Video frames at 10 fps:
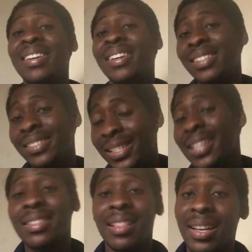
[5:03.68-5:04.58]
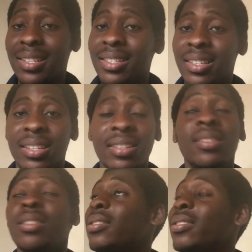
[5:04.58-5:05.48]
just last year.
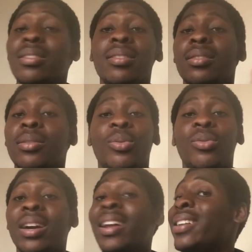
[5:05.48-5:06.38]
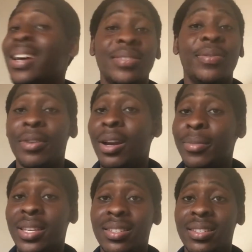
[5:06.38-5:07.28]
and that's very amazing.